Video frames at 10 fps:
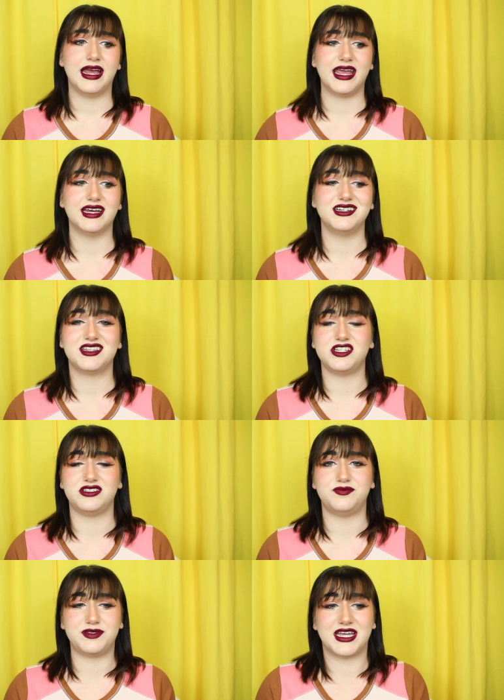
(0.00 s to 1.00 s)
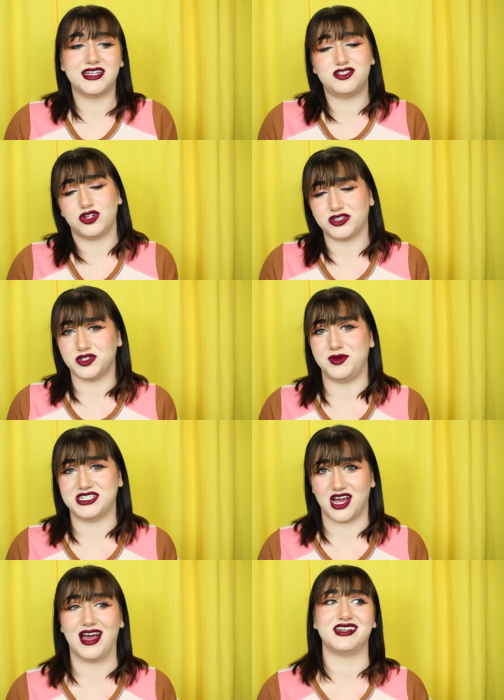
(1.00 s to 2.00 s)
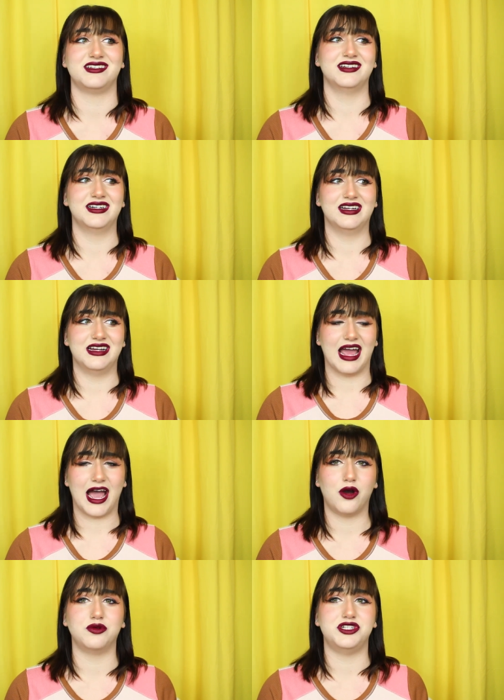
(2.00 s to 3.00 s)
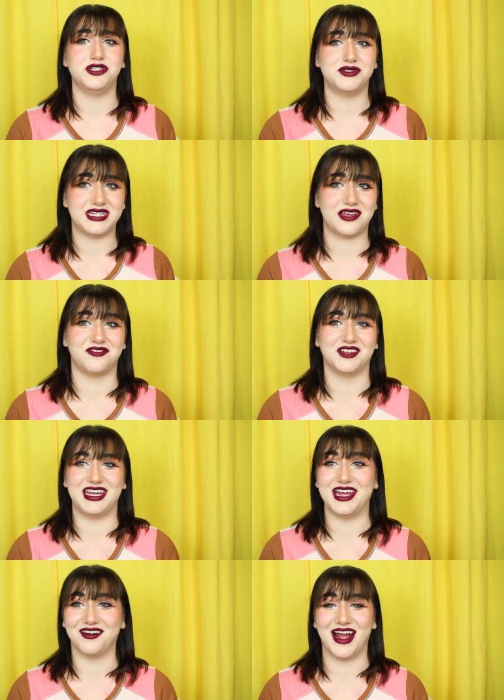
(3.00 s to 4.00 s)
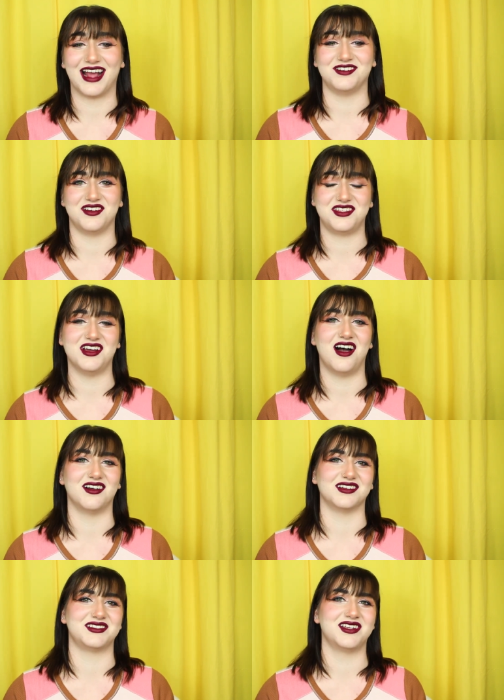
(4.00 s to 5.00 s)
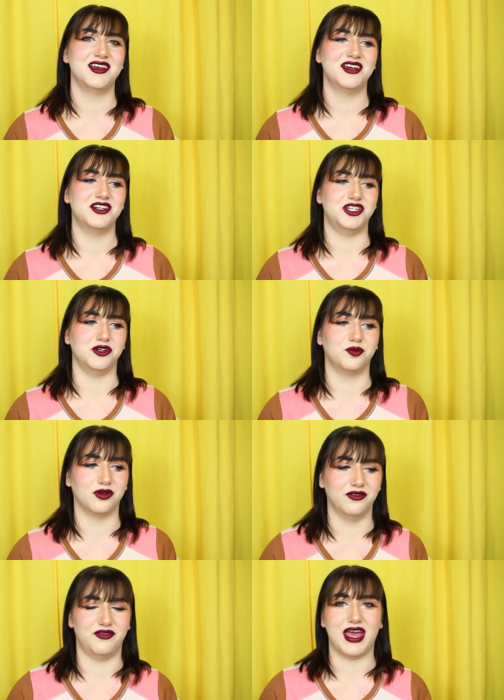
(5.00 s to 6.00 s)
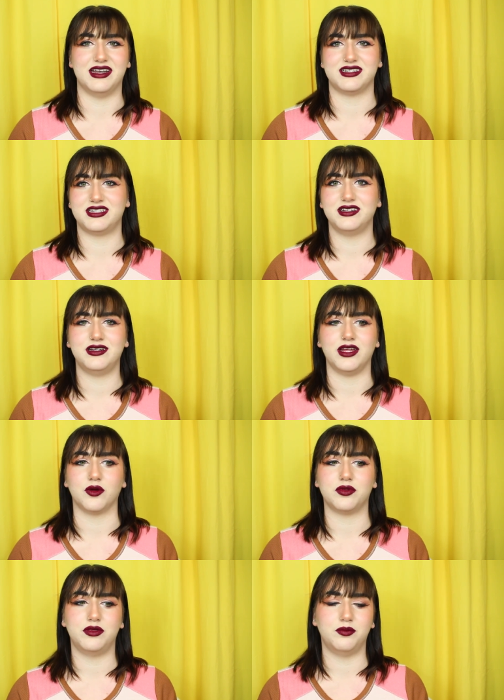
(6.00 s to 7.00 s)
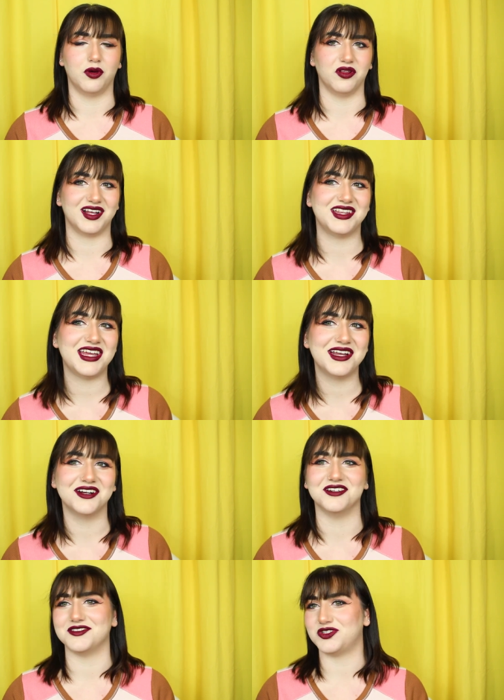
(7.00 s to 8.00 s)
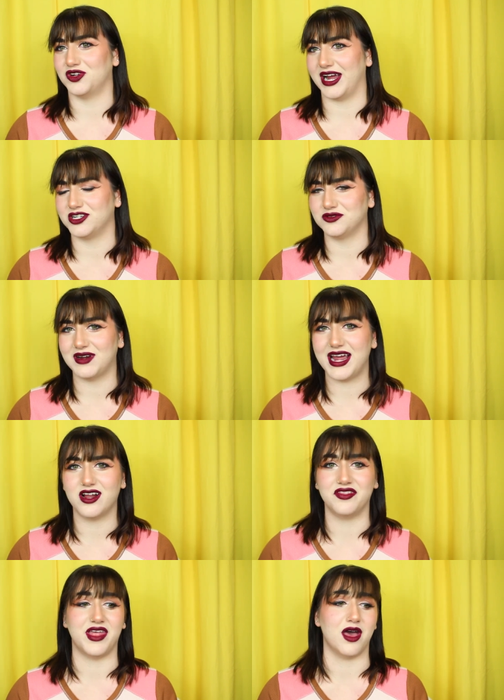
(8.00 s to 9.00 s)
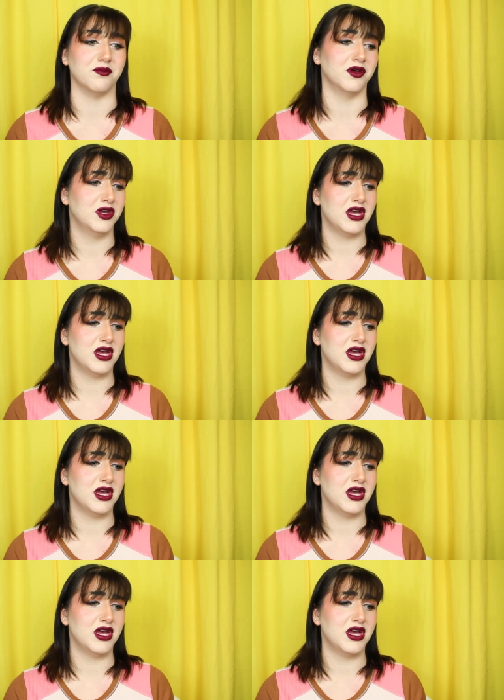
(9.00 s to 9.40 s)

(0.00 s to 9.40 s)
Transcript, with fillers: And the kids should also be taught how to safely interact with dogs to prevent, you know, pulling the ears, trying to ride on them,